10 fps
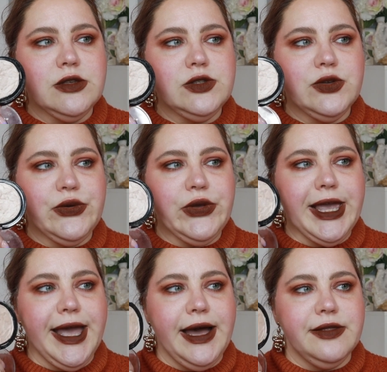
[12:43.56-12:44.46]
So
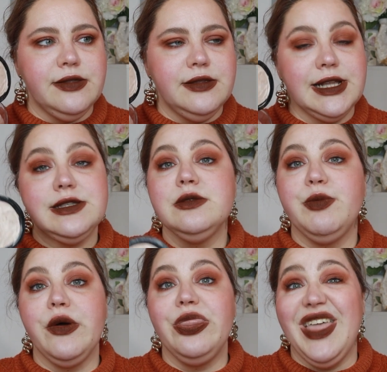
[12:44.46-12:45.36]
yeah, that's
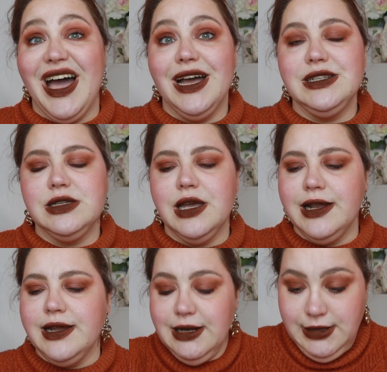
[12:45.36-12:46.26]
about that.
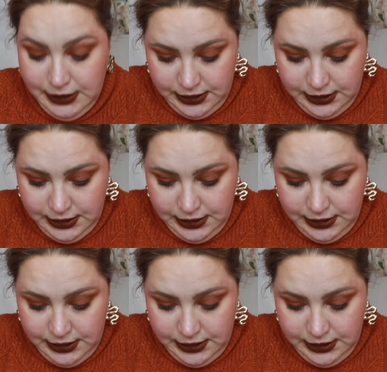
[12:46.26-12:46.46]
And then